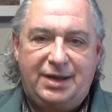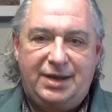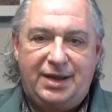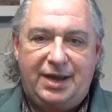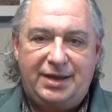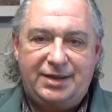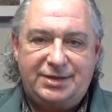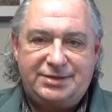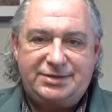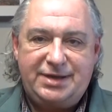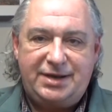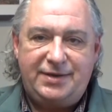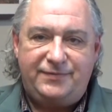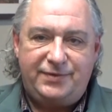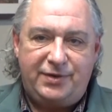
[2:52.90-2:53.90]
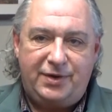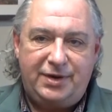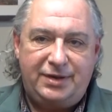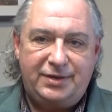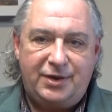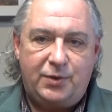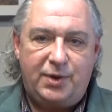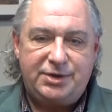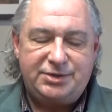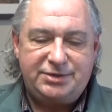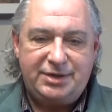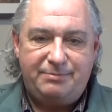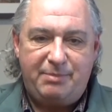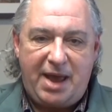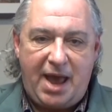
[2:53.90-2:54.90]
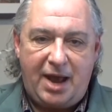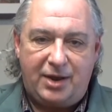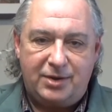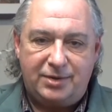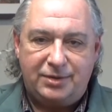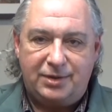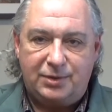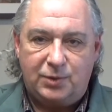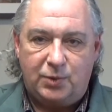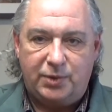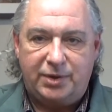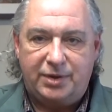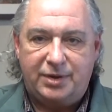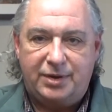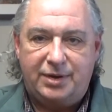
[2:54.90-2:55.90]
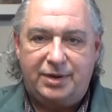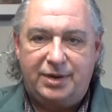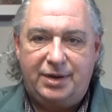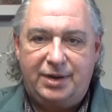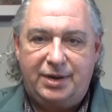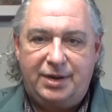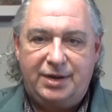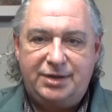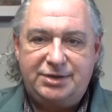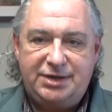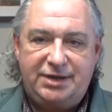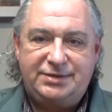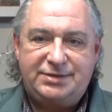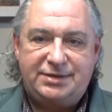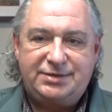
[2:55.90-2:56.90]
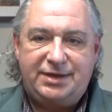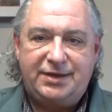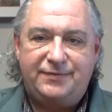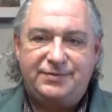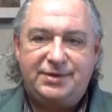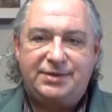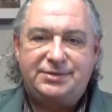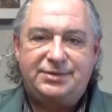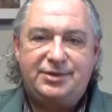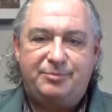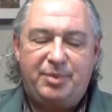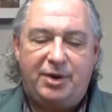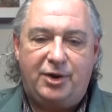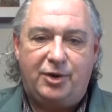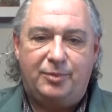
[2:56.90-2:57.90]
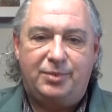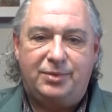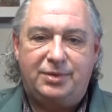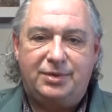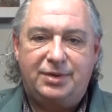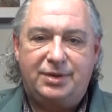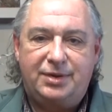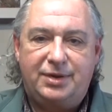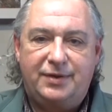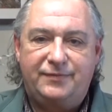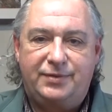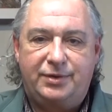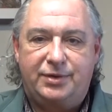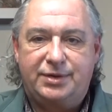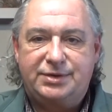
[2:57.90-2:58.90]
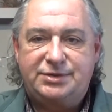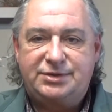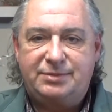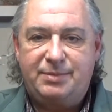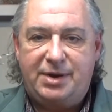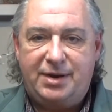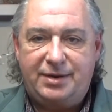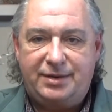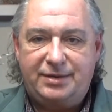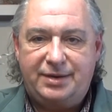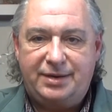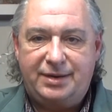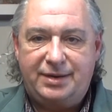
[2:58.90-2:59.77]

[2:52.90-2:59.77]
and instead of turning the question back on the lawyer, Jesus gives us the parable of the Good Samaritan.